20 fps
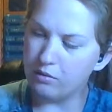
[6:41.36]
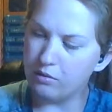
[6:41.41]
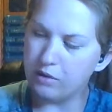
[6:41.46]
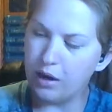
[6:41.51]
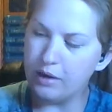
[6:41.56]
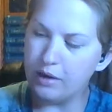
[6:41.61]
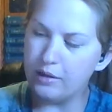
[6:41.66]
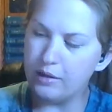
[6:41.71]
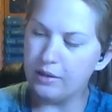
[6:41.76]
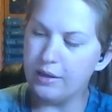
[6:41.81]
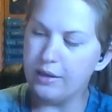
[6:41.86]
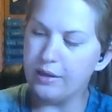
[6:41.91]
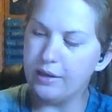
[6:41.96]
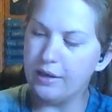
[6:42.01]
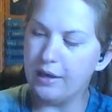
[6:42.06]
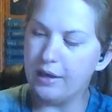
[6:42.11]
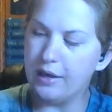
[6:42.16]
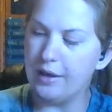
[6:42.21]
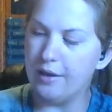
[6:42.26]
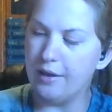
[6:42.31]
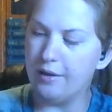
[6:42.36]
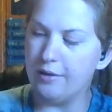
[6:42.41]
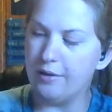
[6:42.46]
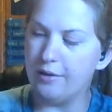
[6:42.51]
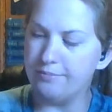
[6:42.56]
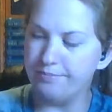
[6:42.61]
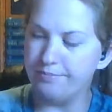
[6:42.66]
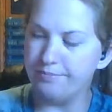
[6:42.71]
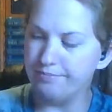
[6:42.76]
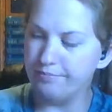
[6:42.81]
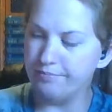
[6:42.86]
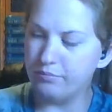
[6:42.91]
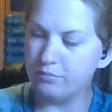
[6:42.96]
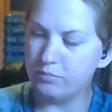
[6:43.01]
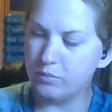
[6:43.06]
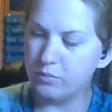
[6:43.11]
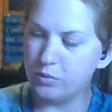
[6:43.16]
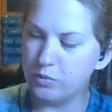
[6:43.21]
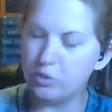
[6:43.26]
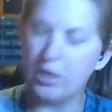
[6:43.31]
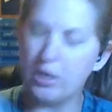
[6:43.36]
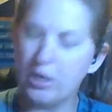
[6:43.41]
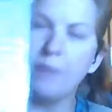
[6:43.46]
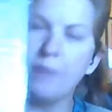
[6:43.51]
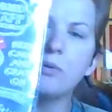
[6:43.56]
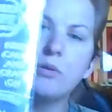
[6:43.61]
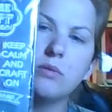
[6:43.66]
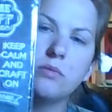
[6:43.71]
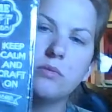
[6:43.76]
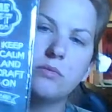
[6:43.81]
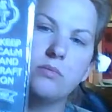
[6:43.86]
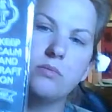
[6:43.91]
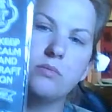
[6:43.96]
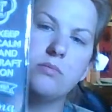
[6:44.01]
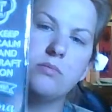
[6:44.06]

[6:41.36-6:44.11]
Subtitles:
kind of like a tribal